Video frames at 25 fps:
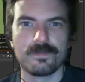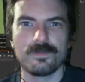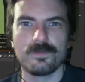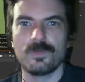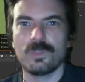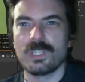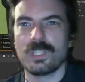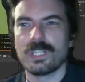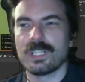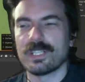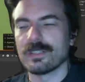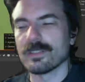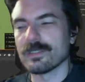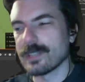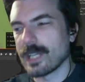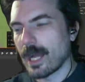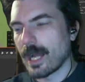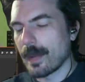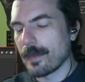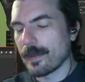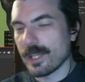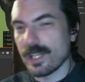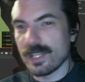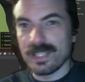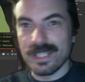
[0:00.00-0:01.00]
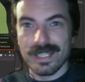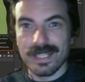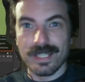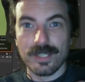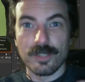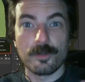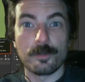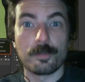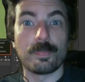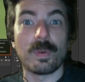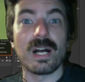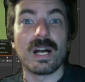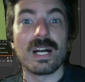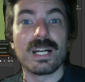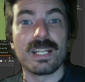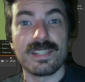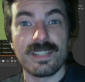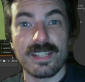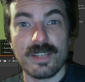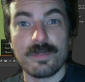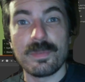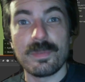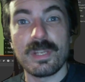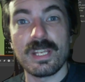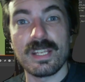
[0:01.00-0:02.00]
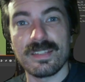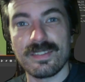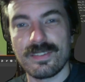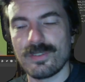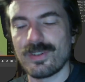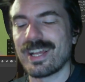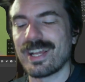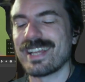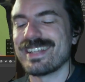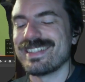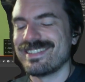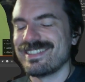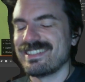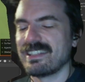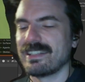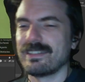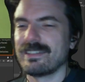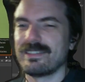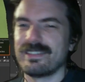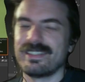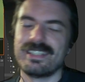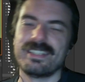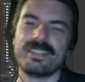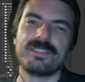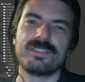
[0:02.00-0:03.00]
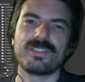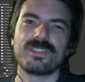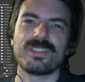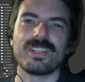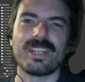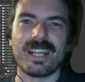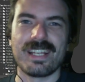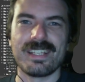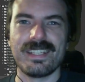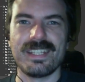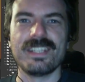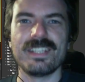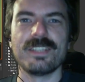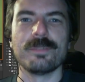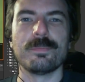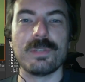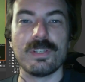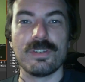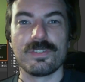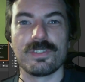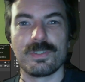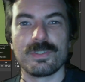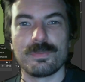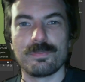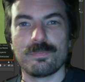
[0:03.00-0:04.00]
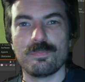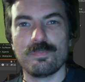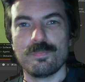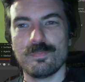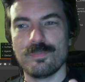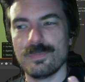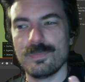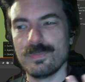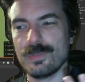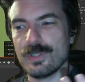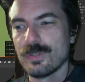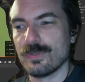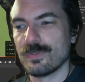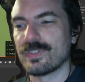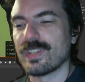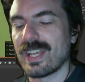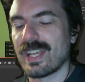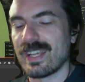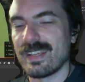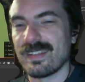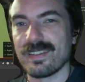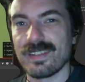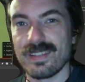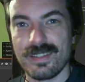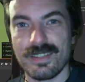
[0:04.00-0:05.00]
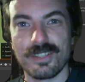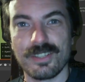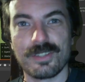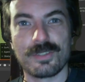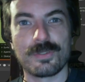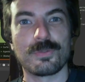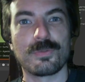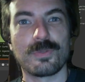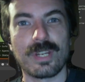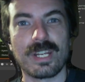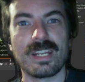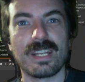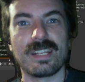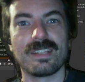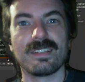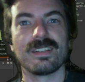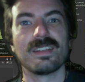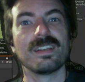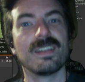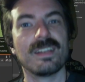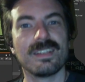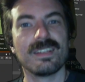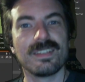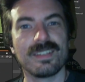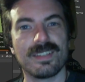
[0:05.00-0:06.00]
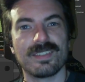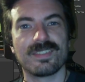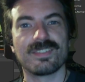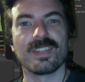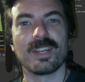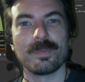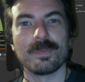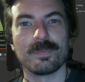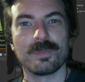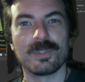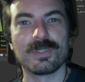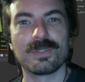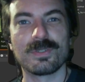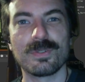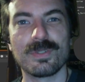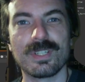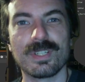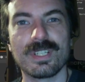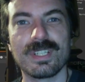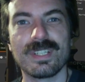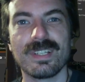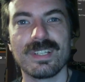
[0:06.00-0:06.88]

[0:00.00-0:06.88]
Well, I'm gonna need to spawn them in, so I need to be able to mutate the terrain to some degree.